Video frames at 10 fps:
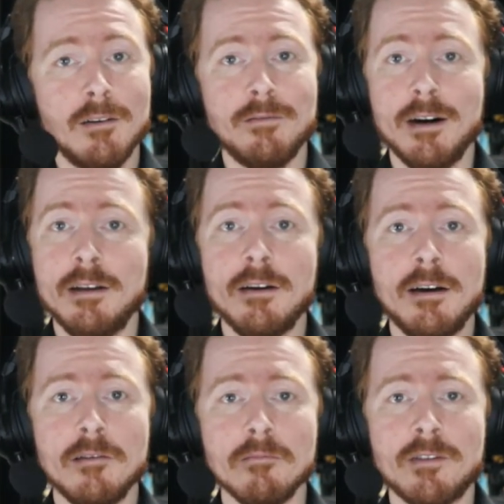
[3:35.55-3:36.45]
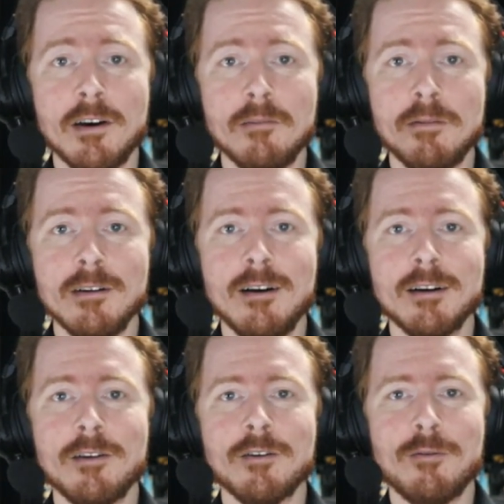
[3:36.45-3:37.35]
find items to help you
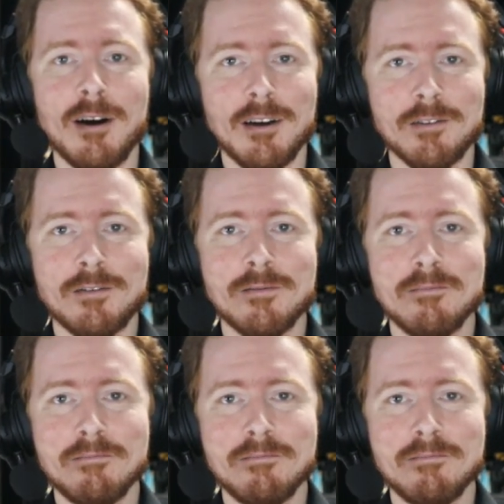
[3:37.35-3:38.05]
along your quest.